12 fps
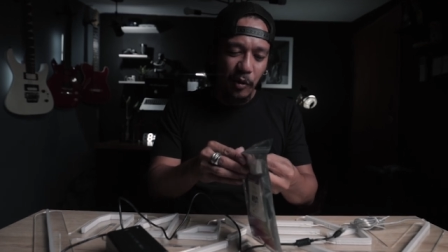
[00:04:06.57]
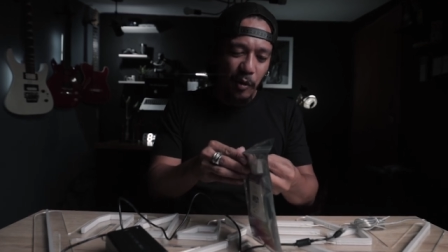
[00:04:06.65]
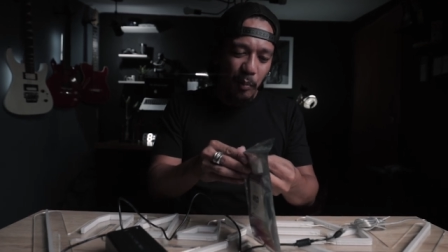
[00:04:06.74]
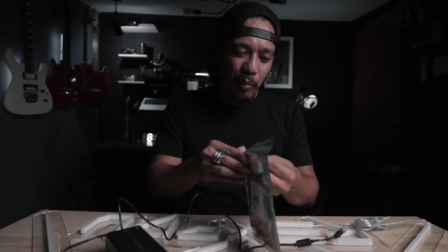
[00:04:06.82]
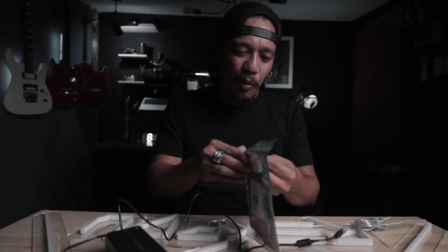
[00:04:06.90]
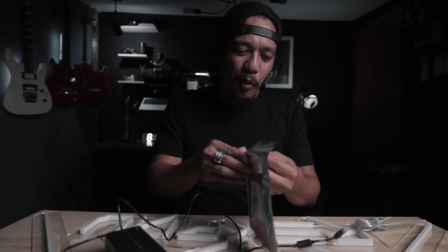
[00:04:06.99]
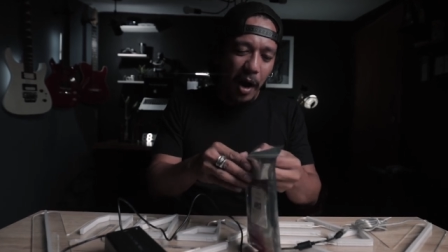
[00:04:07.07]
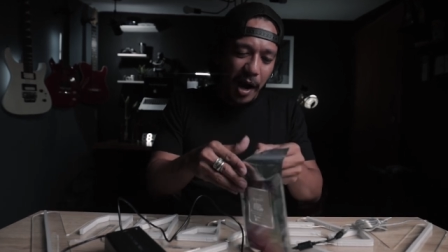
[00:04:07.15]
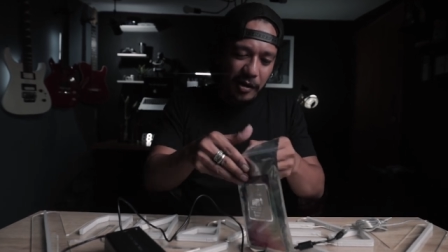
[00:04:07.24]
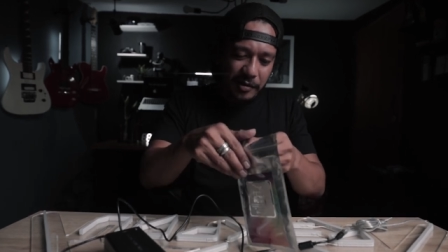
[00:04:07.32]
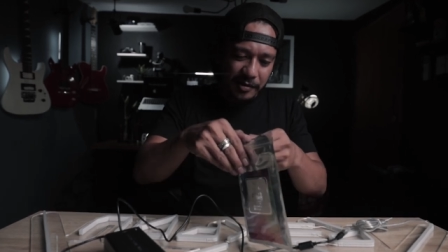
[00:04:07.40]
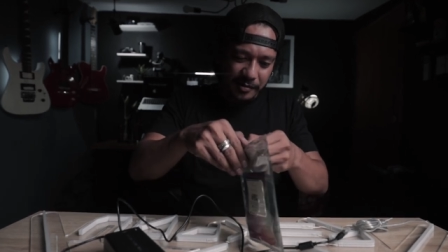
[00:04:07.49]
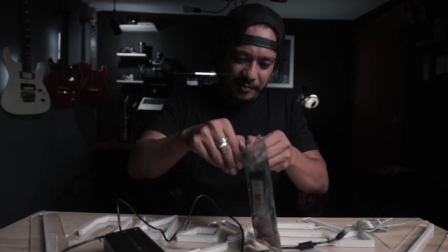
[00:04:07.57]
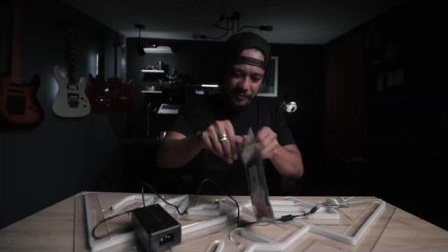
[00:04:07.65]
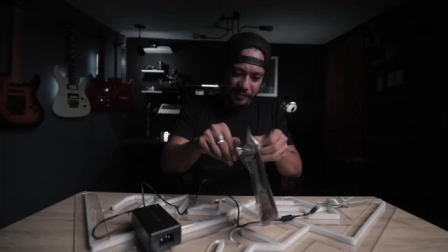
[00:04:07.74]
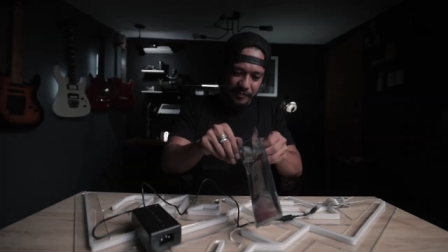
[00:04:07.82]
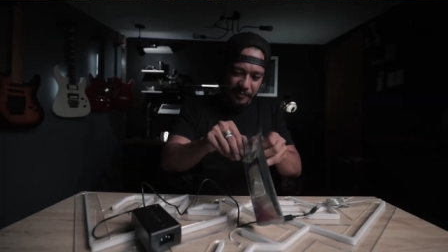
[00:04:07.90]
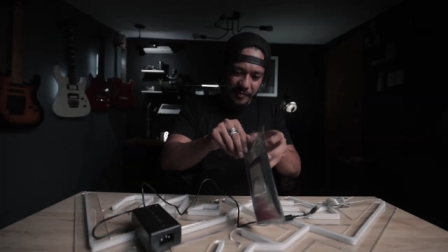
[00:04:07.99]

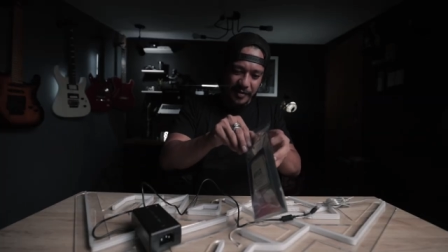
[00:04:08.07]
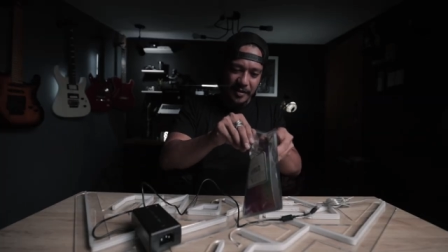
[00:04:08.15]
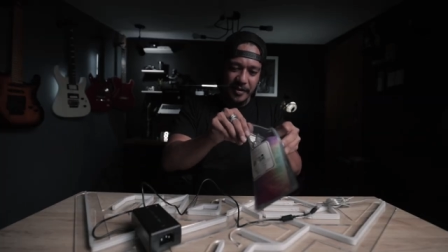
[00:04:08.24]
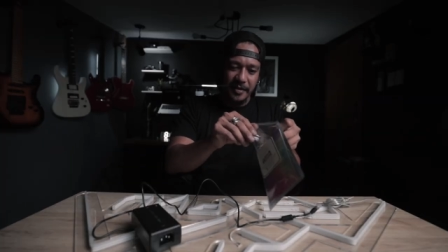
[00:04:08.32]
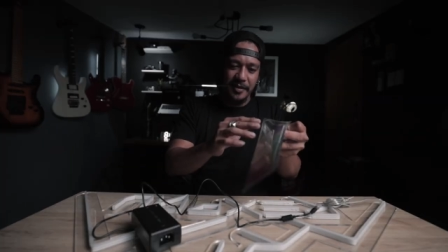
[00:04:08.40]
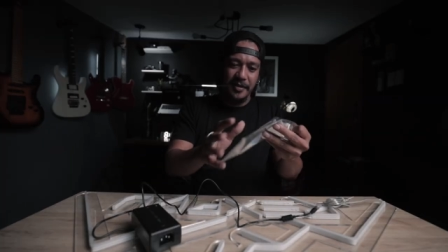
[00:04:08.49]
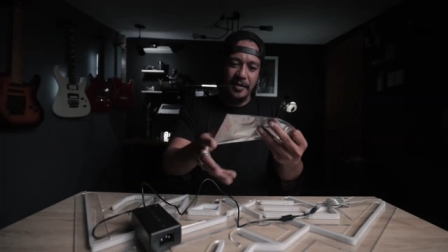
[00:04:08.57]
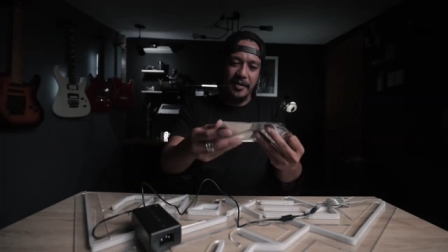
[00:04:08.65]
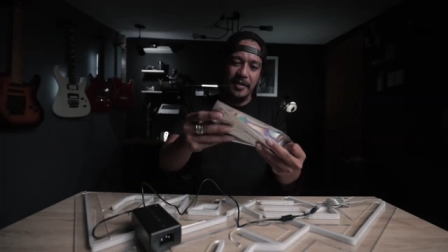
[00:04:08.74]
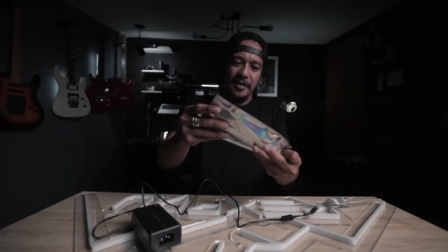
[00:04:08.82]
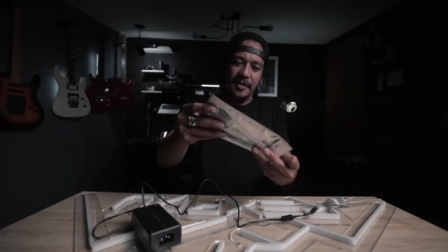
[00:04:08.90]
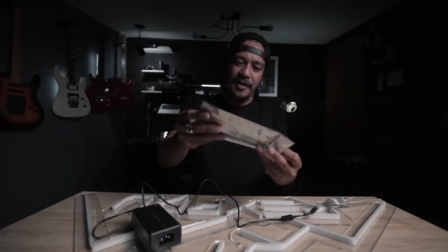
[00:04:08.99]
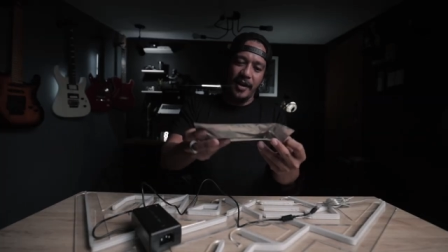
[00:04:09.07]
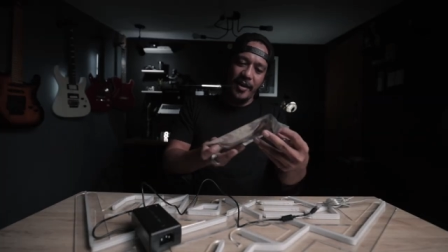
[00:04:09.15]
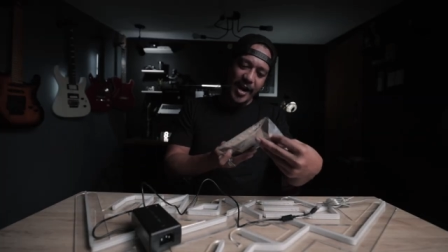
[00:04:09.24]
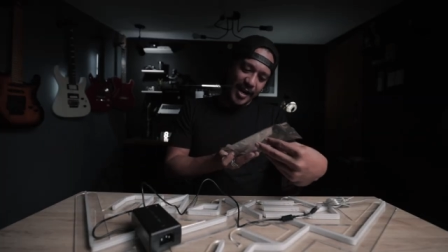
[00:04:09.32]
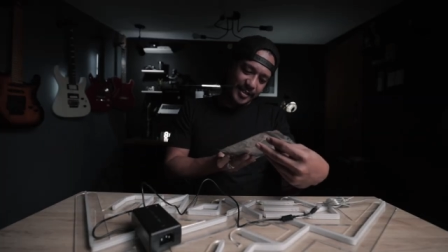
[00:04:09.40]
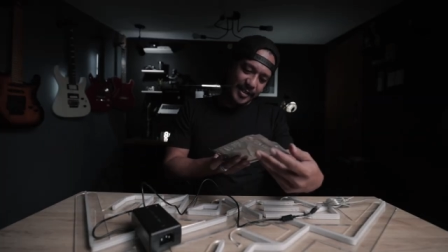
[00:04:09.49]

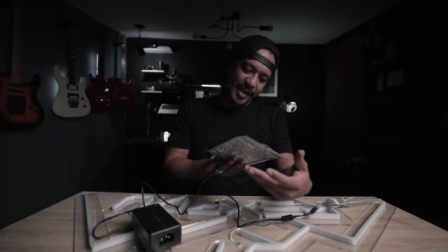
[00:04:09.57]
Alright,